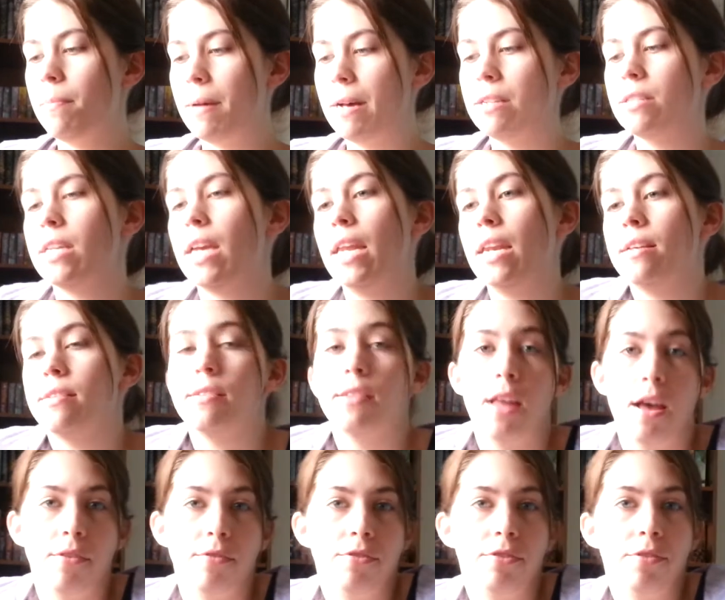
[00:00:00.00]
Beltane is
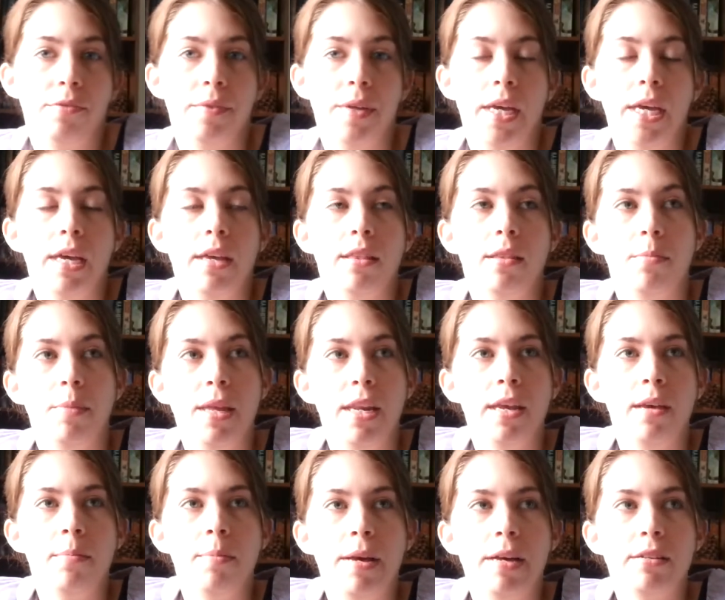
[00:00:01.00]
love. The
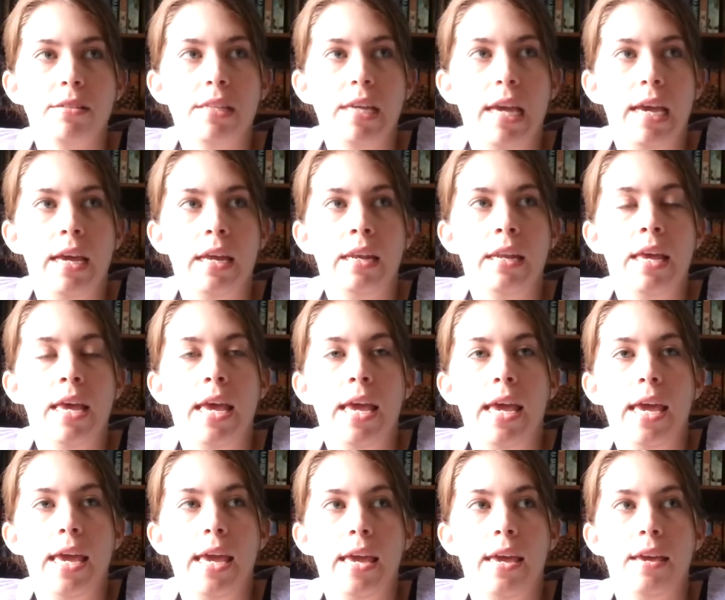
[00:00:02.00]
meaning of Beltane
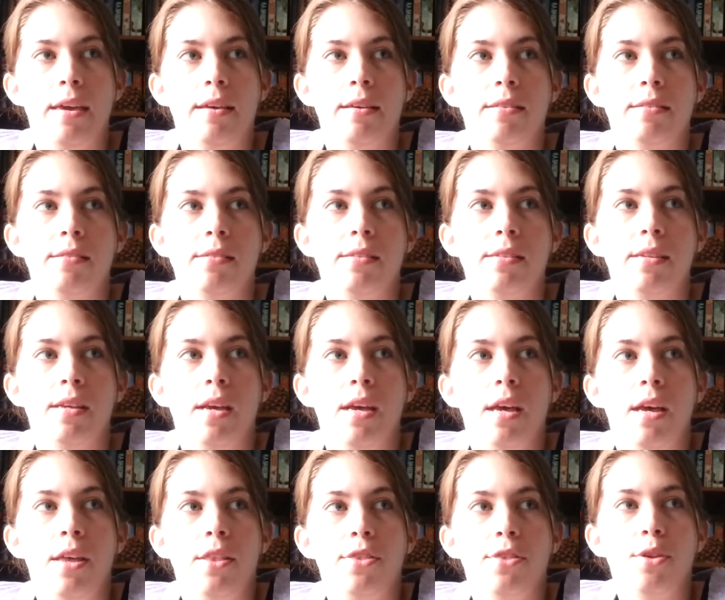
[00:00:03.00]
is
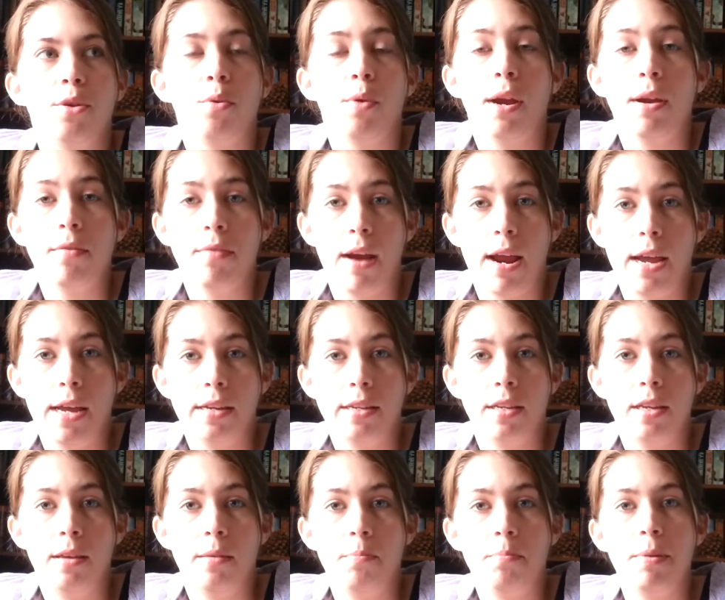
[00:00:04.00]
the great
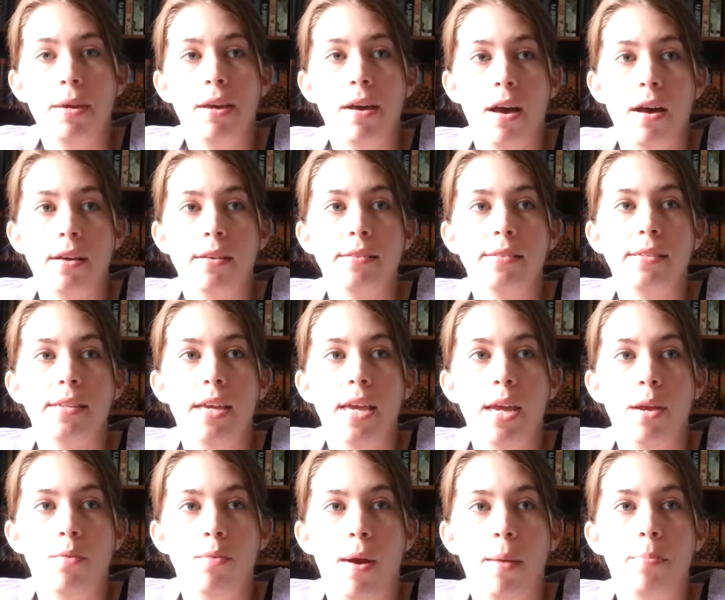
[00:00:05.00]
rite because
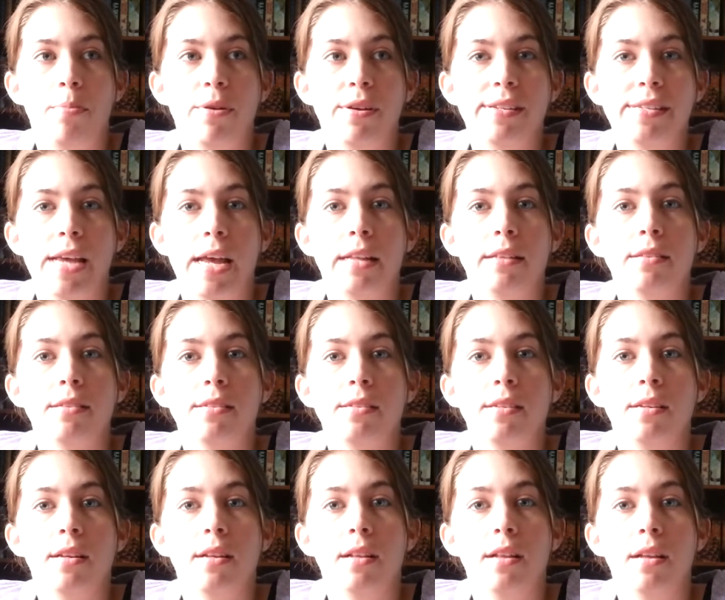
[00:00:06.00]
it
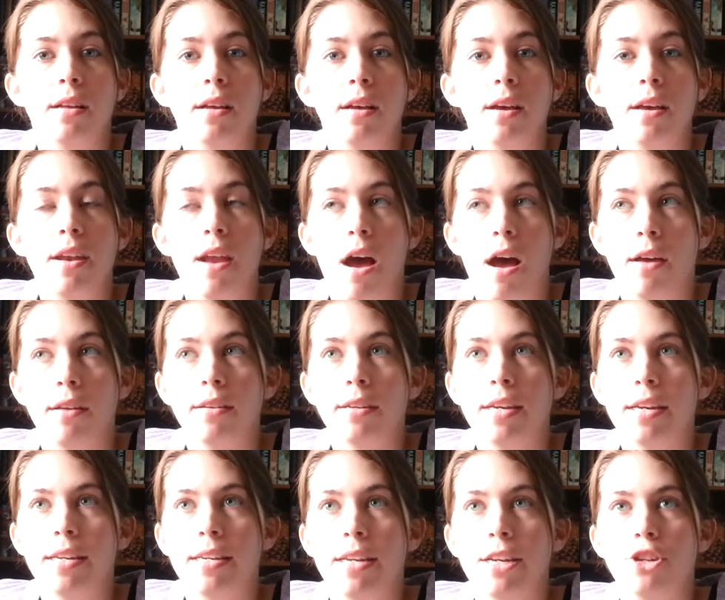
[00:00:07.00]
represents an
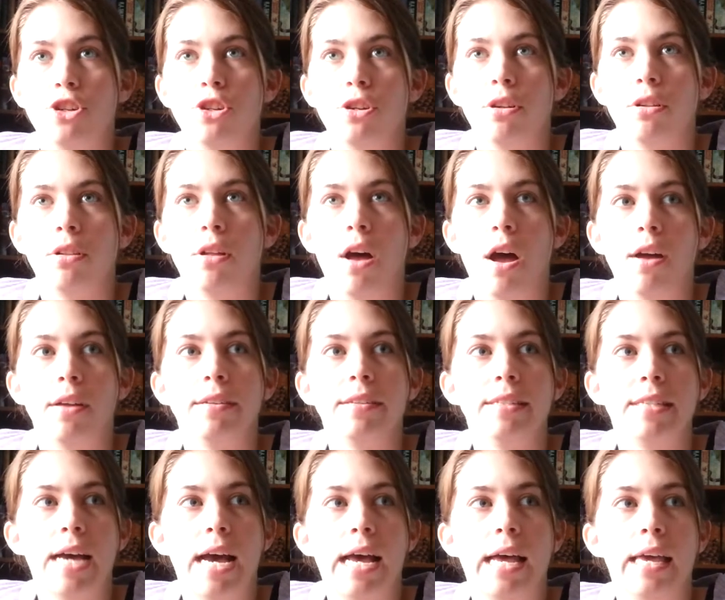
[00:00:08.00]
unconditional,
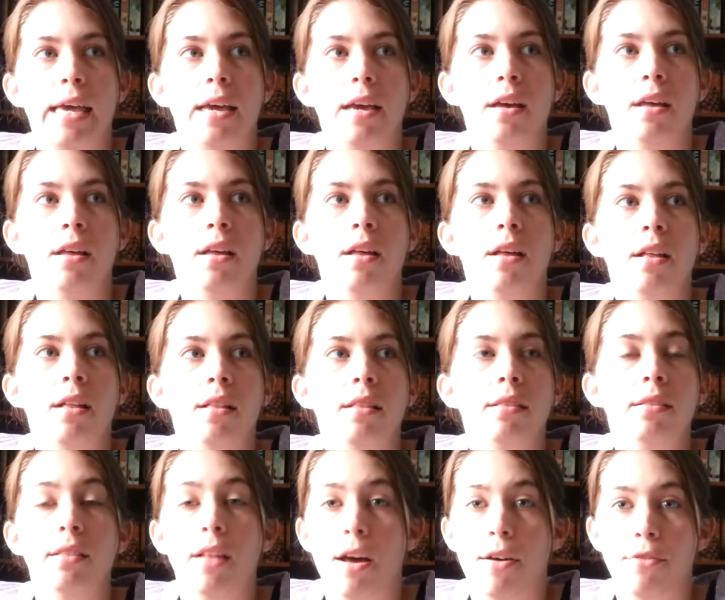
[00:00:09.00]
undying
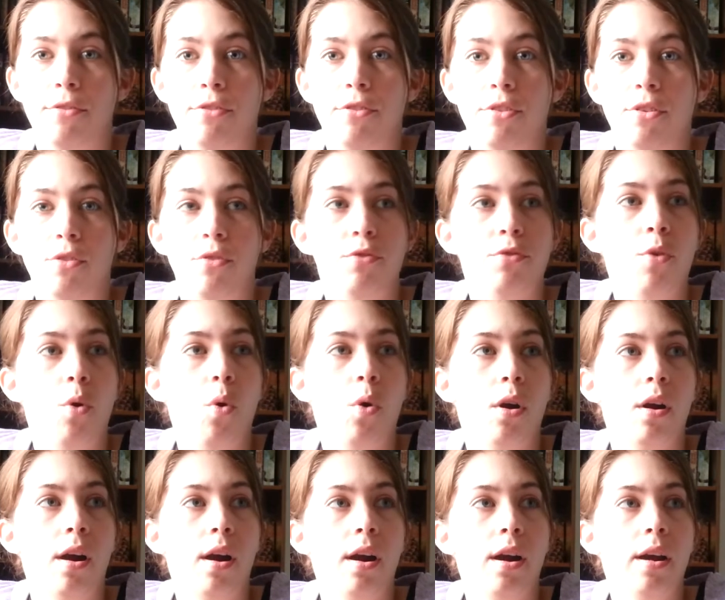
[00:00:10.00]
love
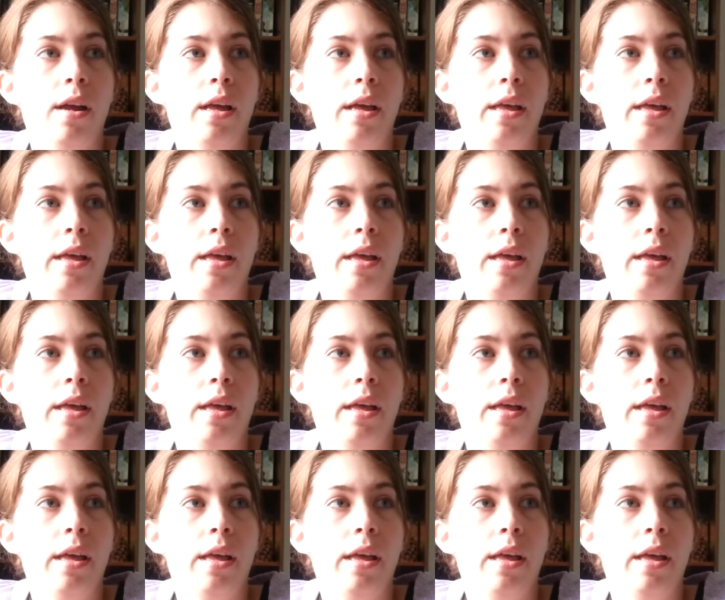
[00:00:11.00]
for